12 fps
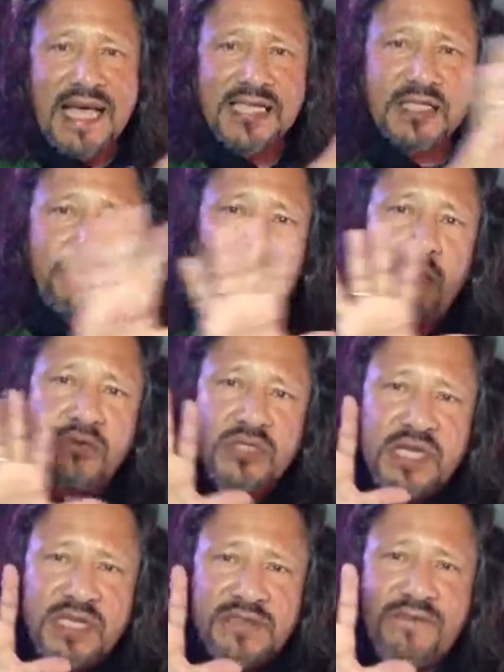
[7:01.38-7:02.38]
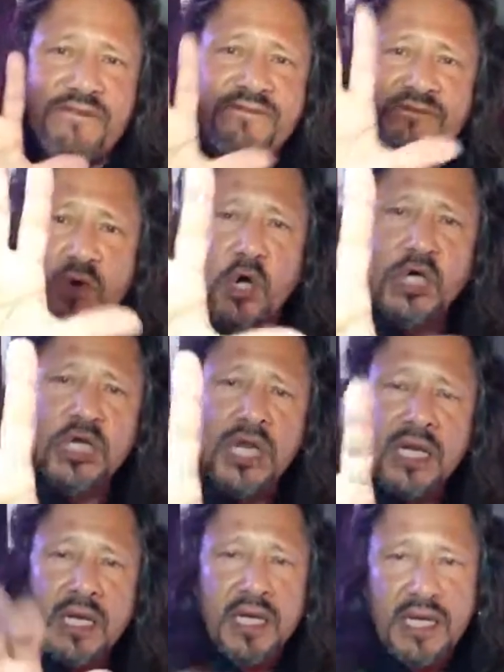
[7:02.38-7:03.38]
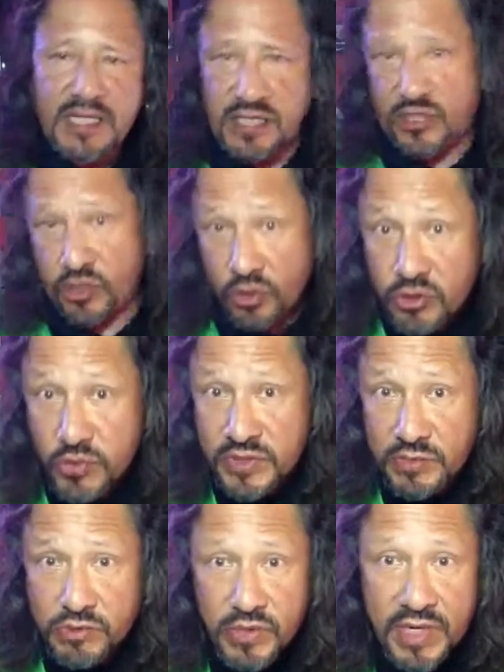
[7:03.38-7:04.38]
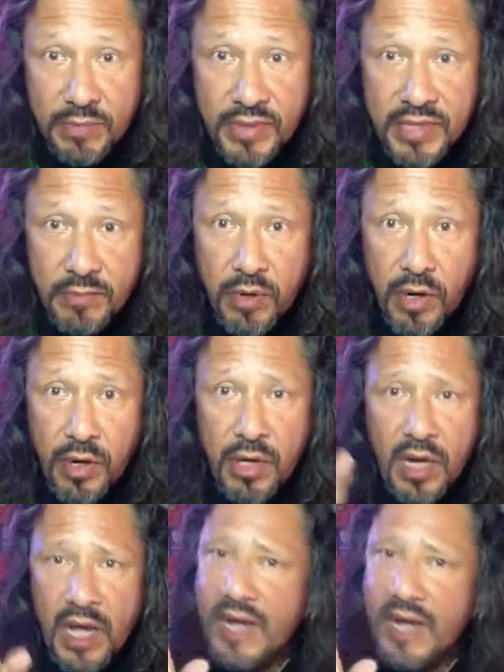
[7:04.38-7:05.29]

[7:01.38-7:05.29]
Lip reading: expose his foot. His excuse was he was trying to play the ball.